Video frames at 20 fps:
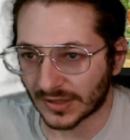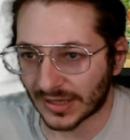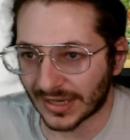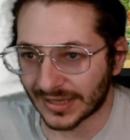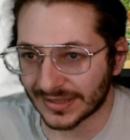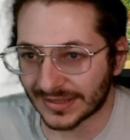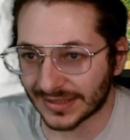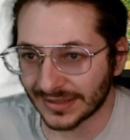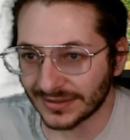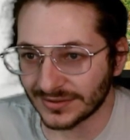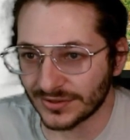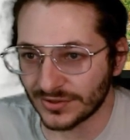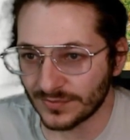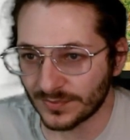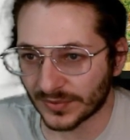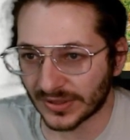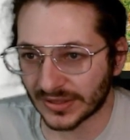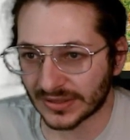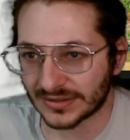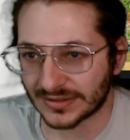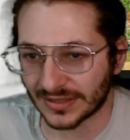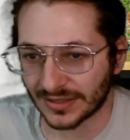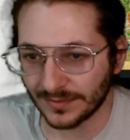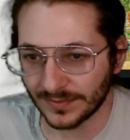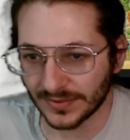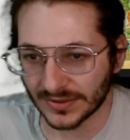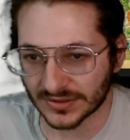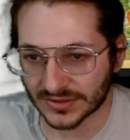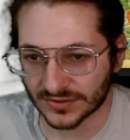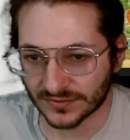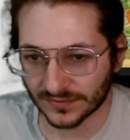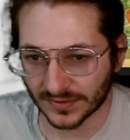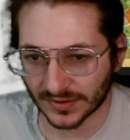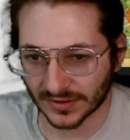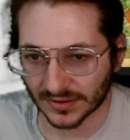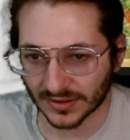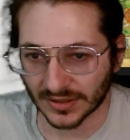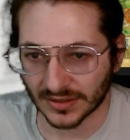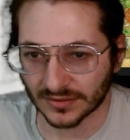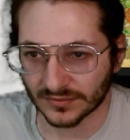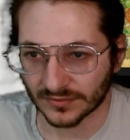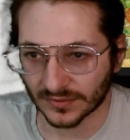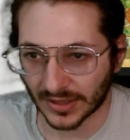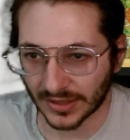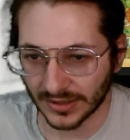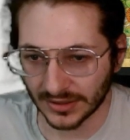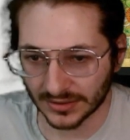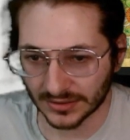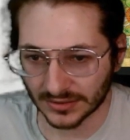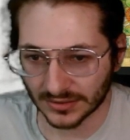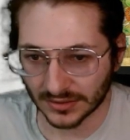guess you bring Damping Sphere in, right?